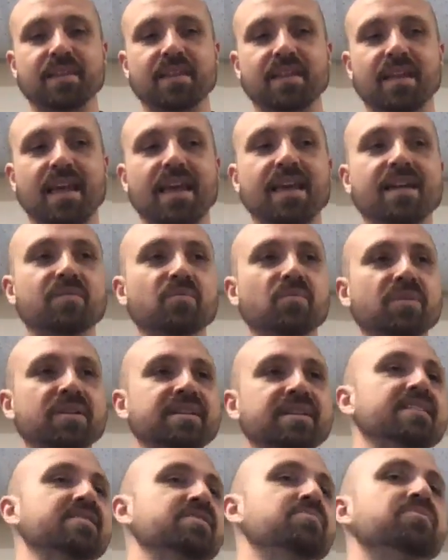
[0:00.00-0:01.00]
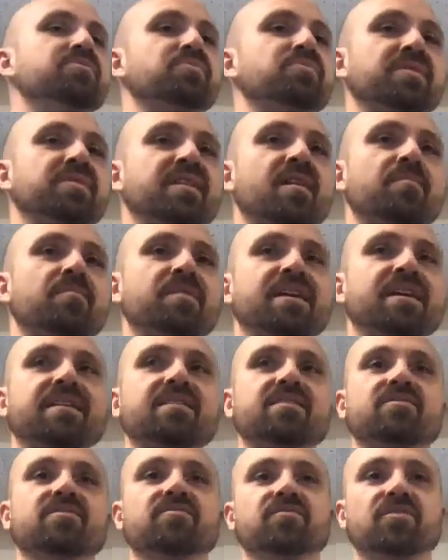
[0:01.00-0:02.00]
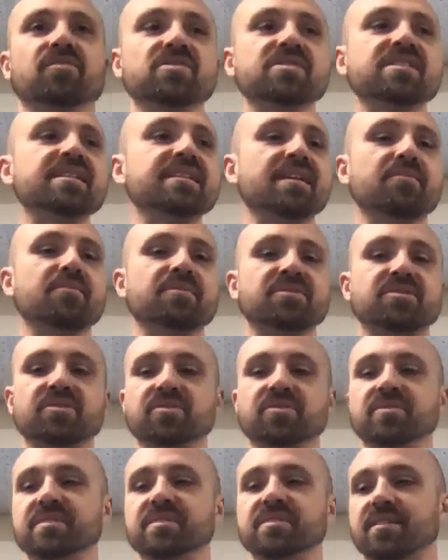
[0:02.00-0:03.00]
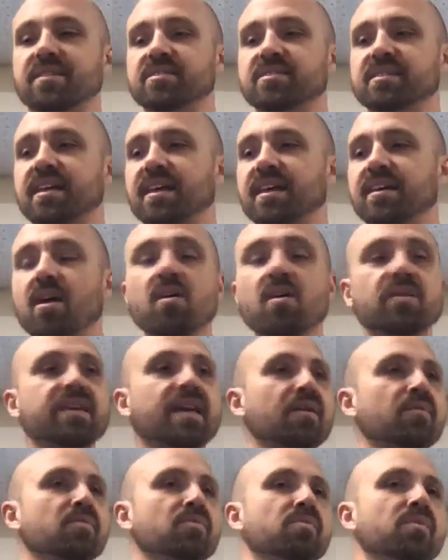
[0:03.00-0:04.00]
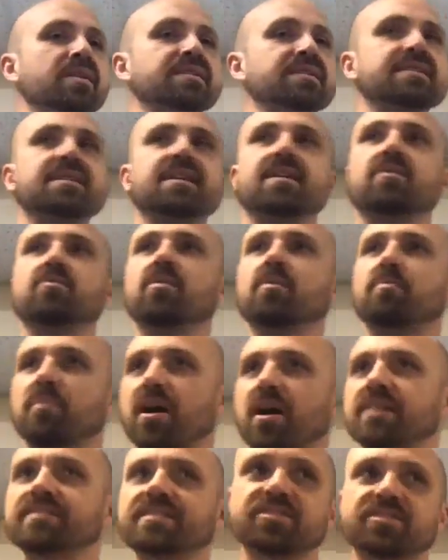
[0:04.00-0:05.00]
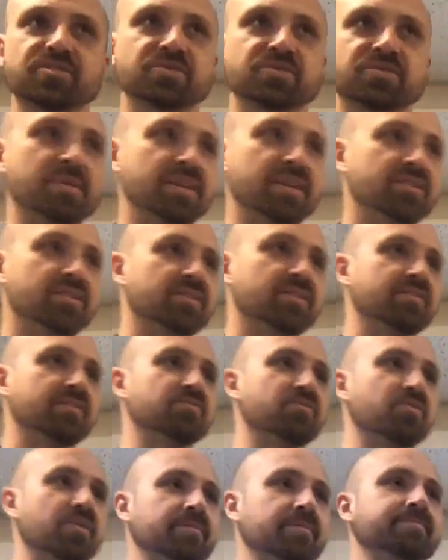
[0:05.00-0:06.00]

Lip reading: And when customers would come in, the first thing I would do is I would say, okay, well, what processor speed are you looking for?